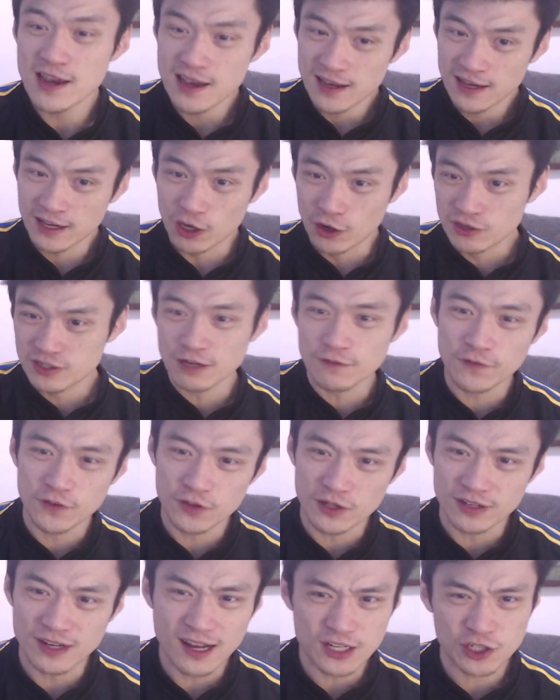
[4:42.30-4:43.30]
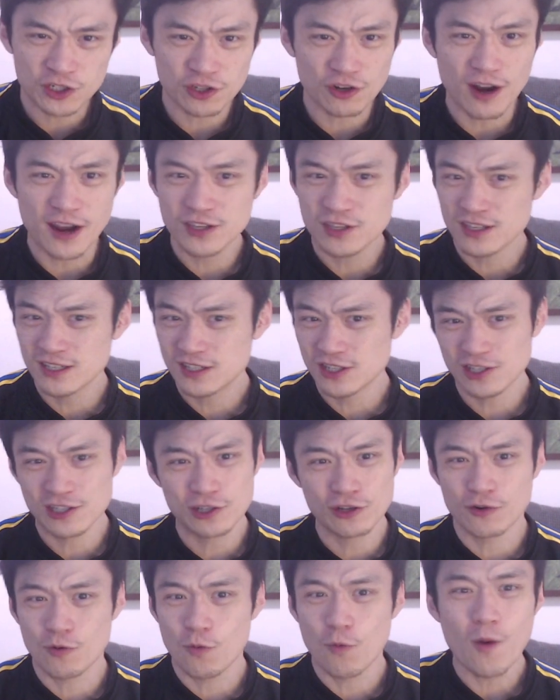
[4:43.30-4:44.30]
Goes in for another try, just
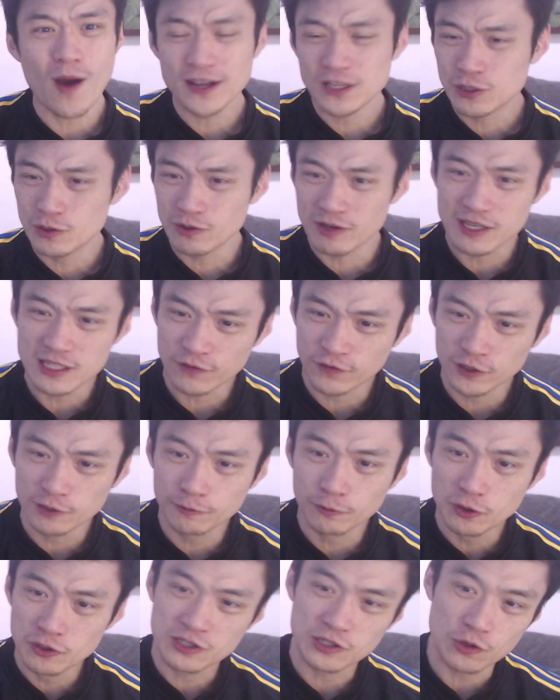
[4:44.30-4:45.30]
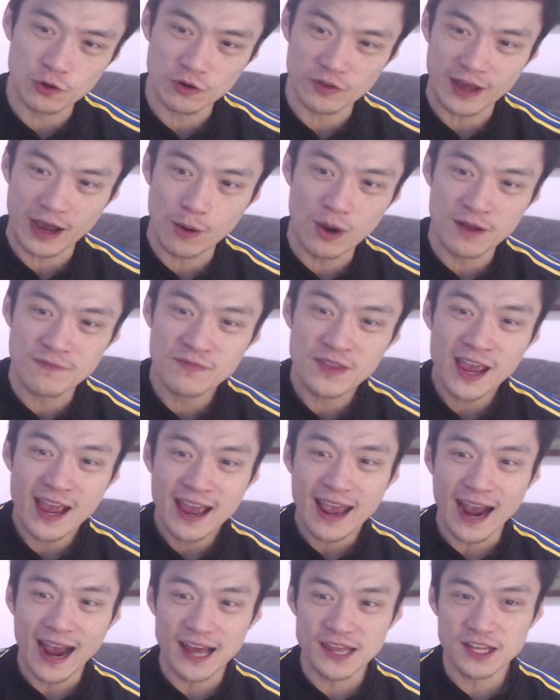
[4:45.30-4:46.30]
looked way too easy for the Blues to score that one.
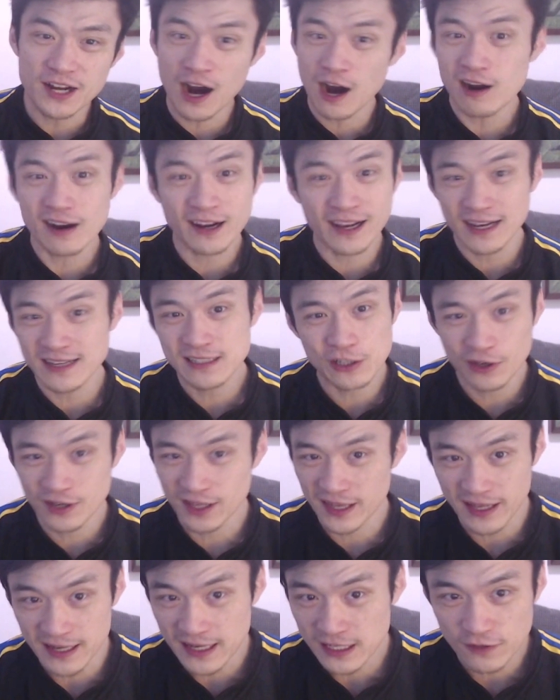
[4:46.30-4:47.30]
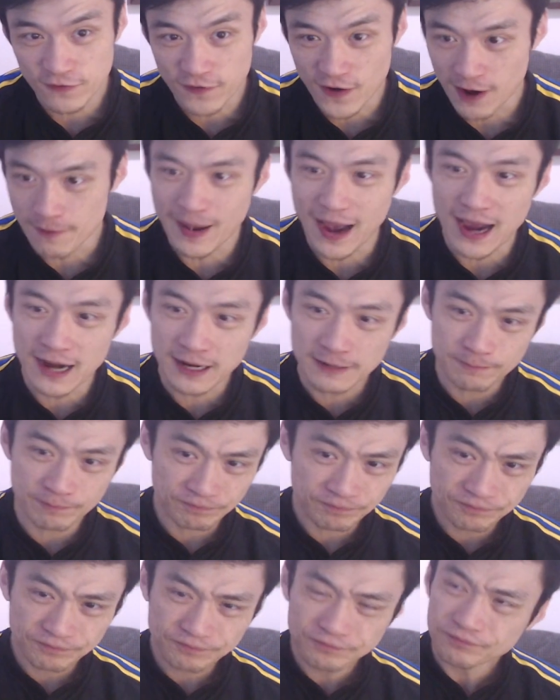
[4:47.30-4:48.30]
And then Hurricanes look like they need to fight back.
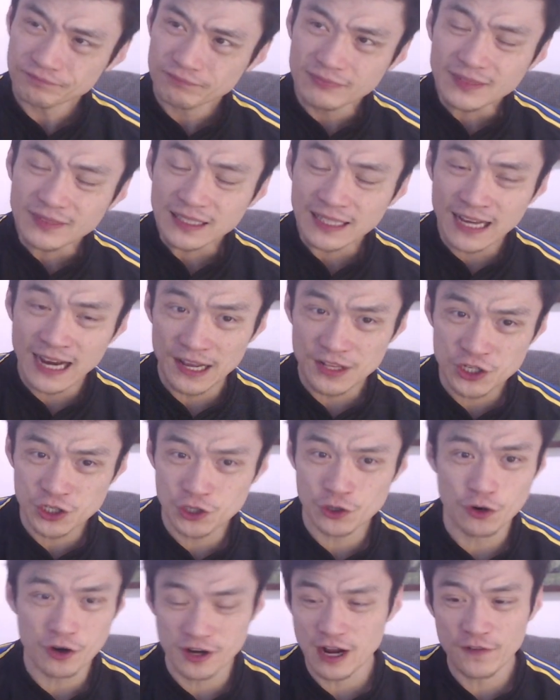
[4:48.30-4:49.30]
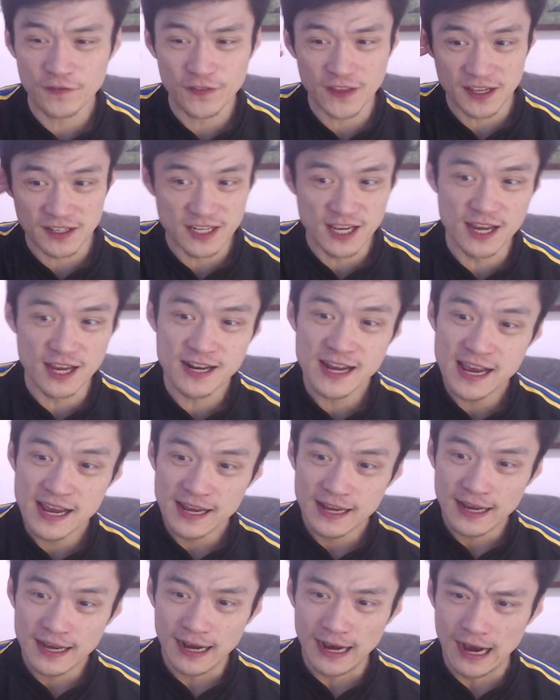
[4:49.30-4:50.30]
And sure enough, they did.
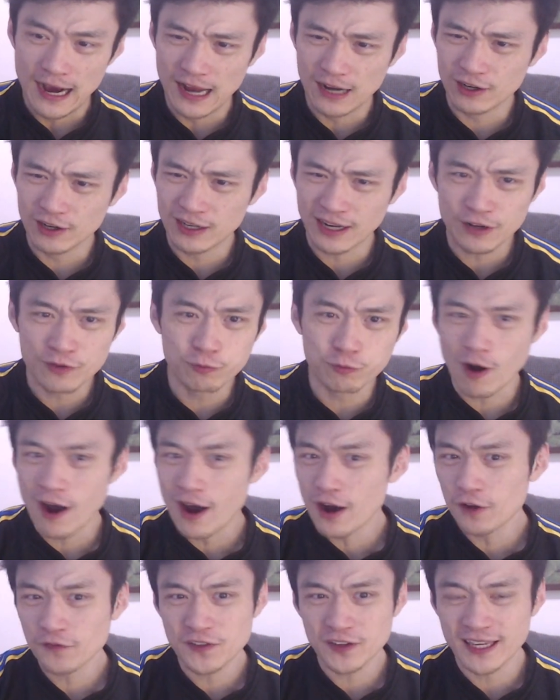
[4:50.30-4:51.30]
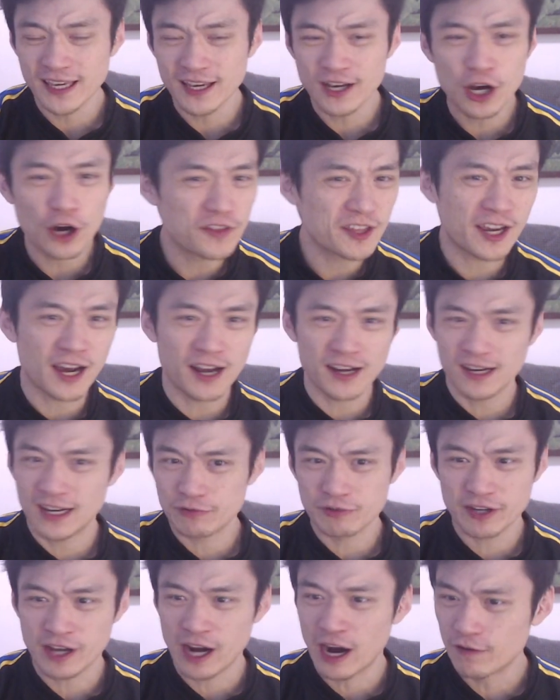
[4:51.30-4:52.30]
Like right off the kickoff, they kind of like
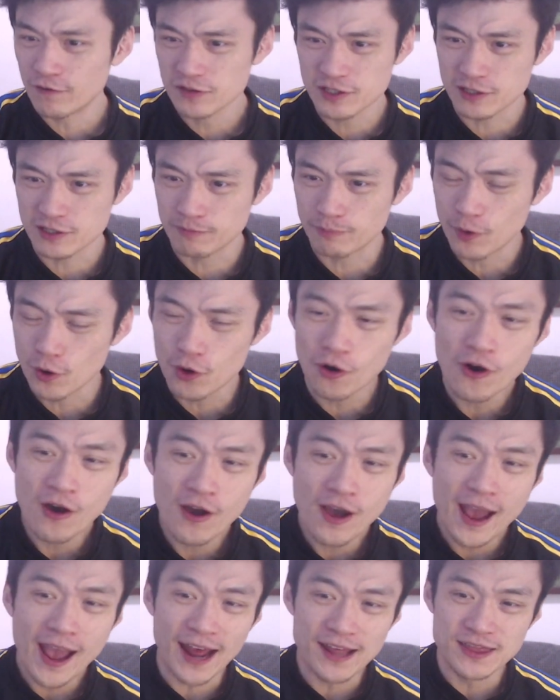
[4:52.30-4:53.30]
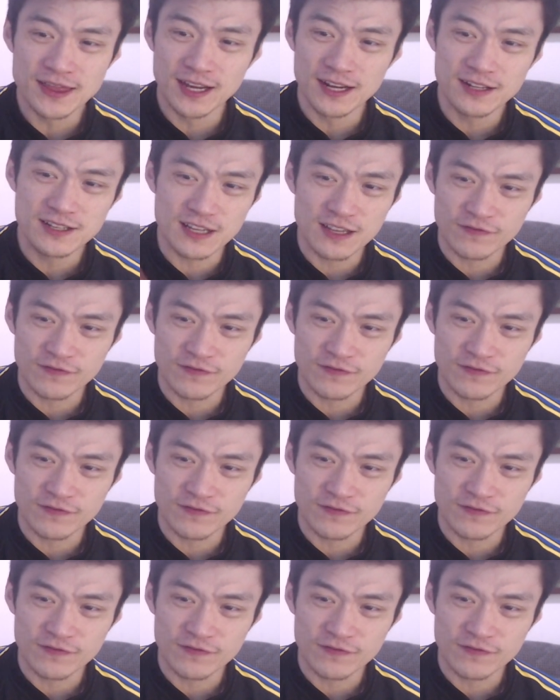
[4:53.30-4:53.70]
recovers the ball, and then